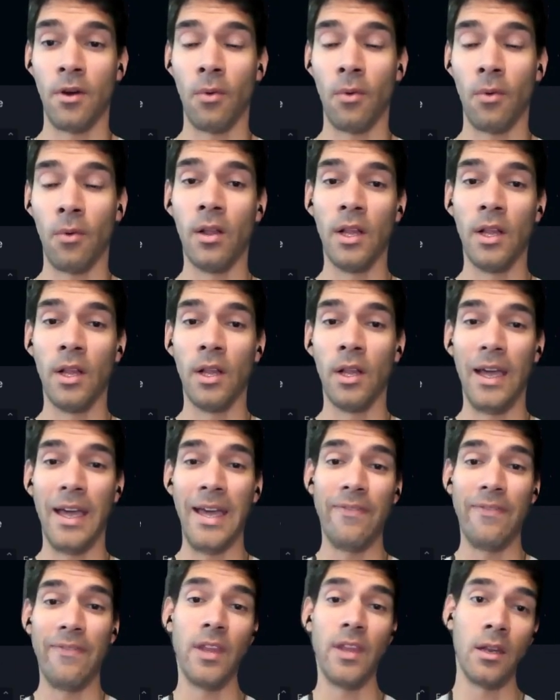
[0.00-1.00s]
well,
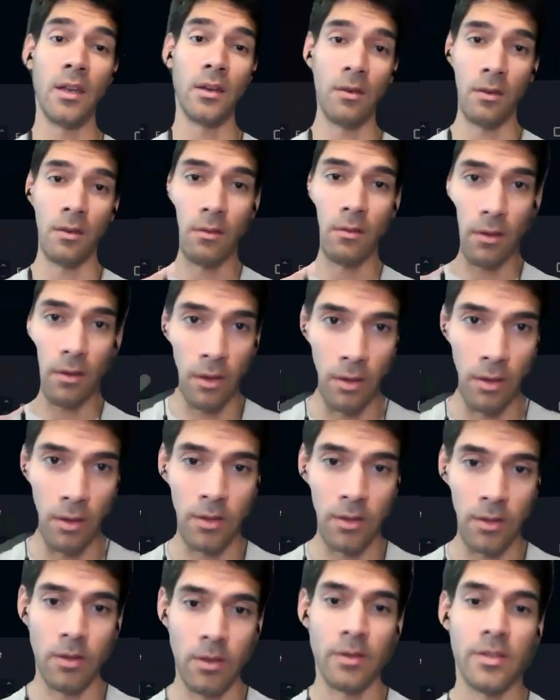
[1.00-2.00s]
and then
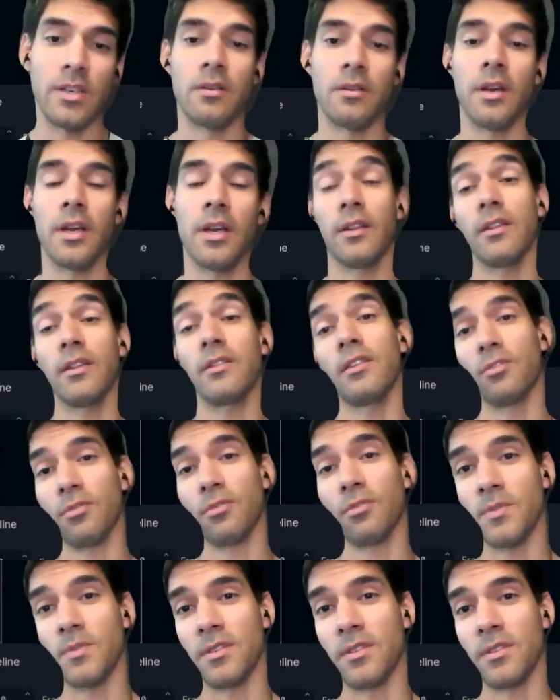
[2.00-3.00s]
on generating this
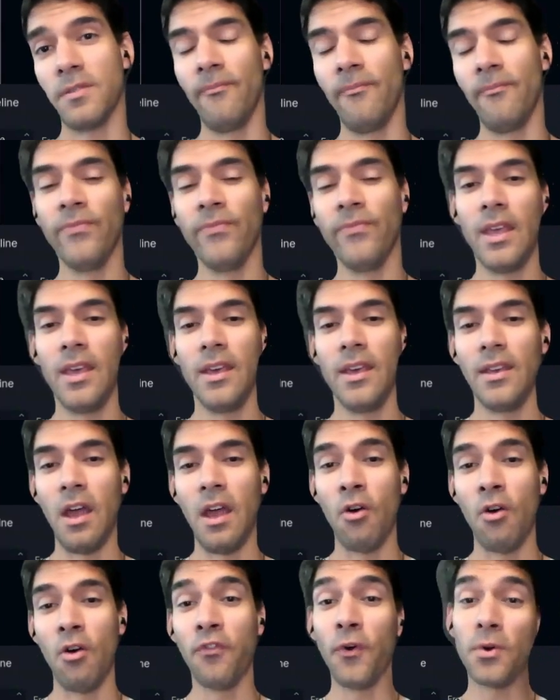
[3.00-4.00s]
description.
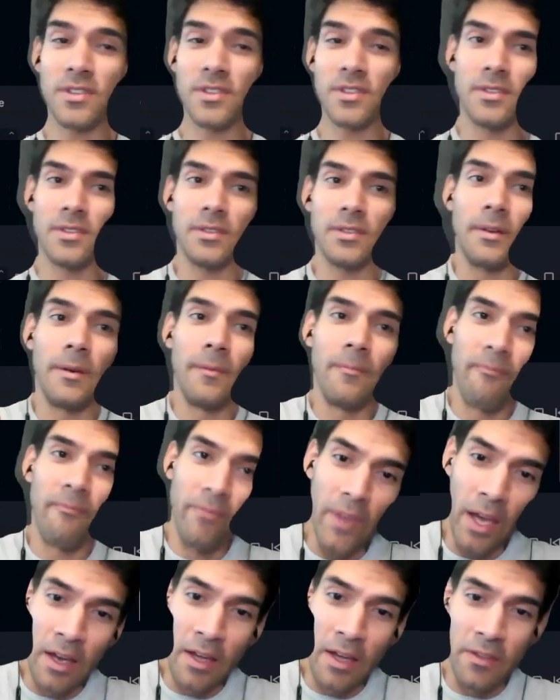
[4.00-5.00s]
Now, of course,
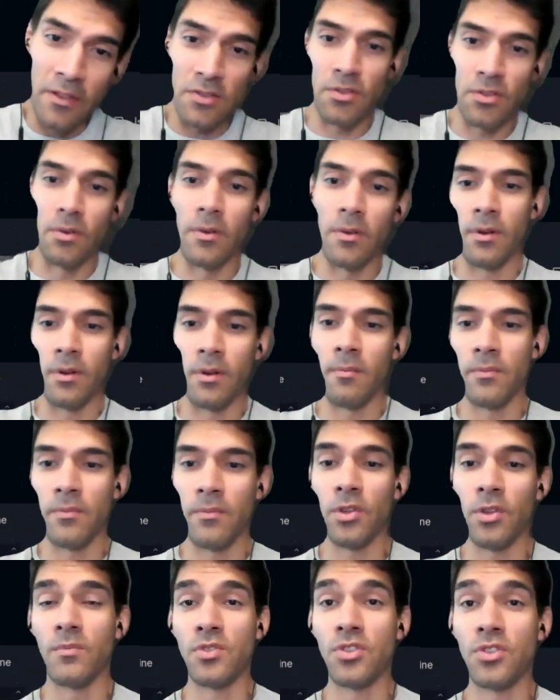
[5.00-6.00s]
there's
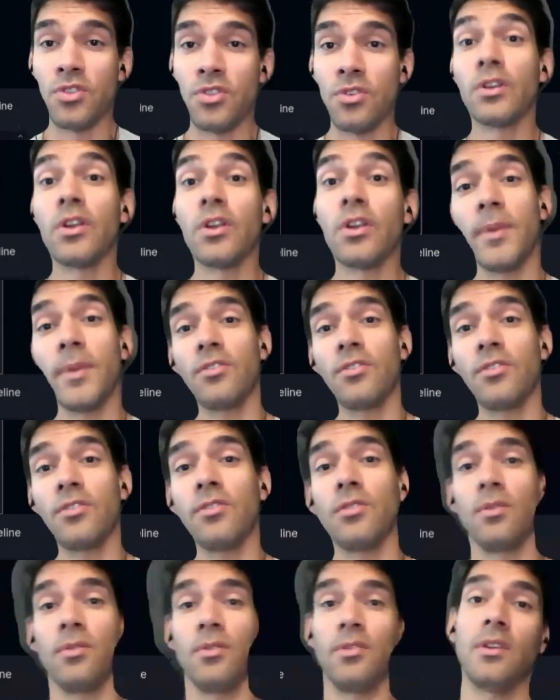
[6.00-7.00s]
some
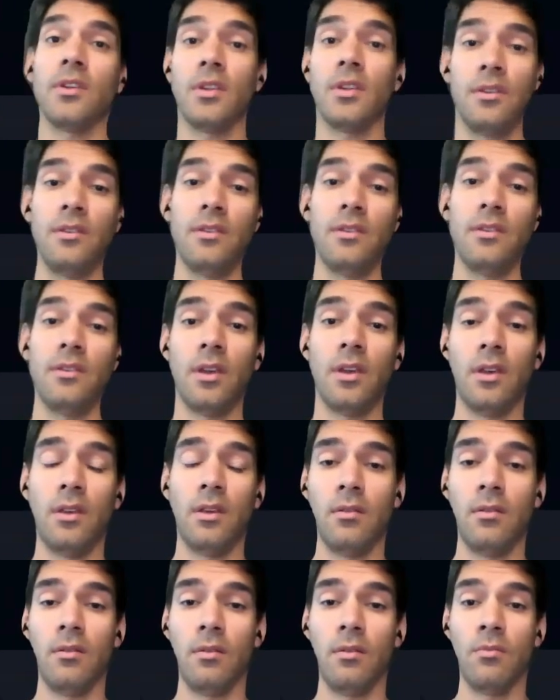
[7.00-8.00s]
shortcomings to using these
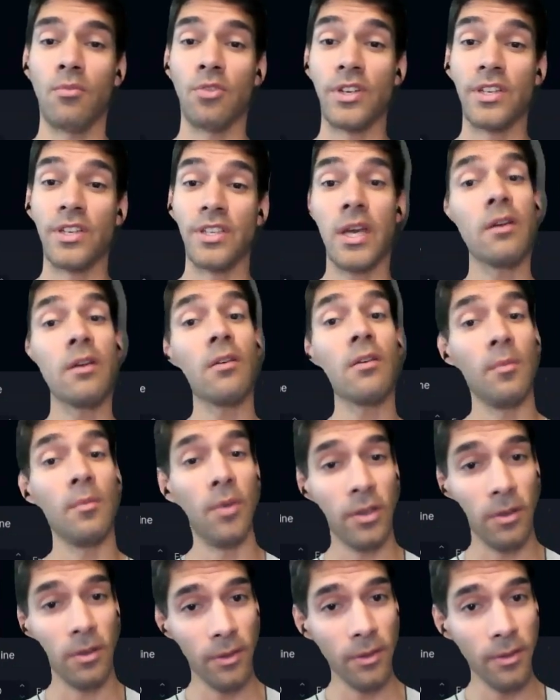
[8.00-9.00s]
more general
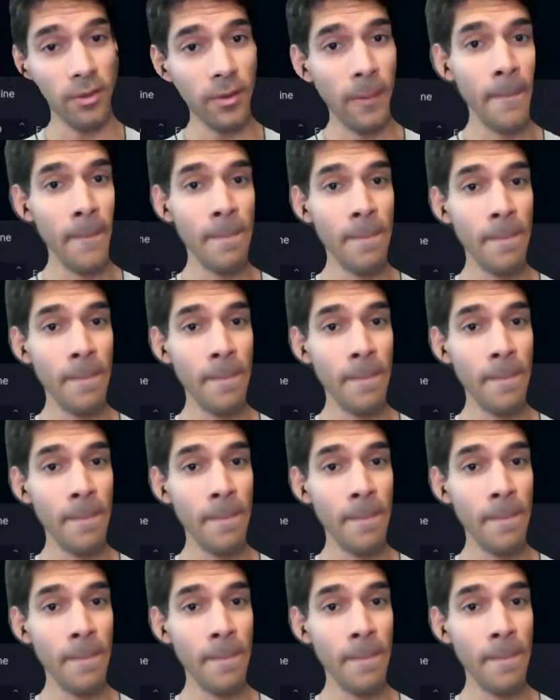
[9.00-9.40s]
models,